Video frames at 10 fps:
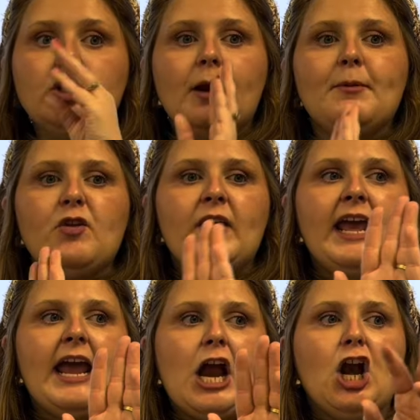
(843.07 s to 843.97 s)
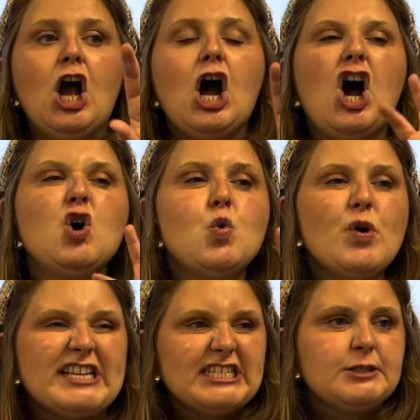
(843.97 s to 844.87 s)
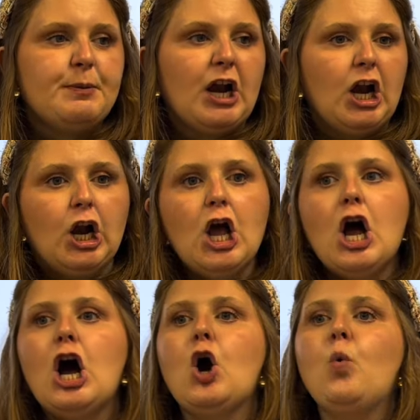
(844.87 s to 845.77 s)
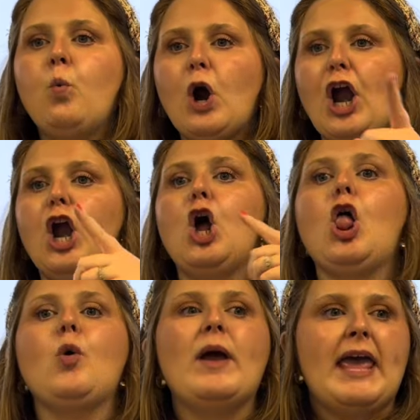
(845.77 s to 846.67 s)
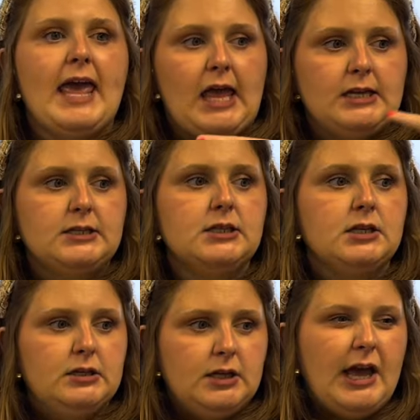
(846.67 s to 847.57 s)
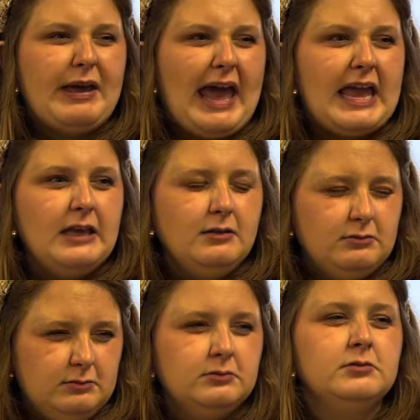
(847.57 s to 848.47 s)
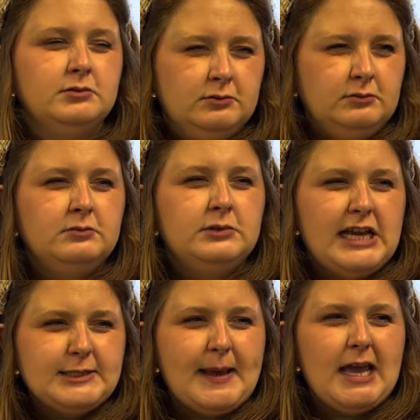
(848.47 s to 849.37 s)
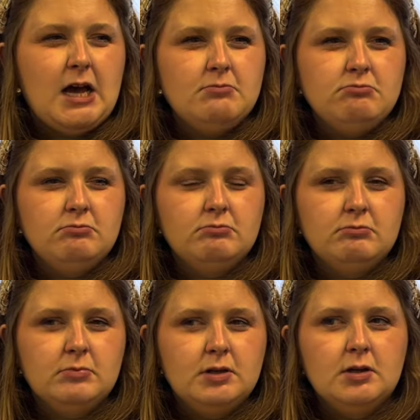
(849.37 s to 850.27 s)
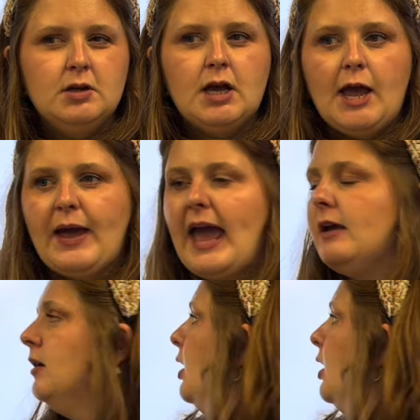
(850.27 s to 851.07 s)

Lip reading: they're moving air. A whisper, a whirlwind, okay? Yes, ma'am? Okay,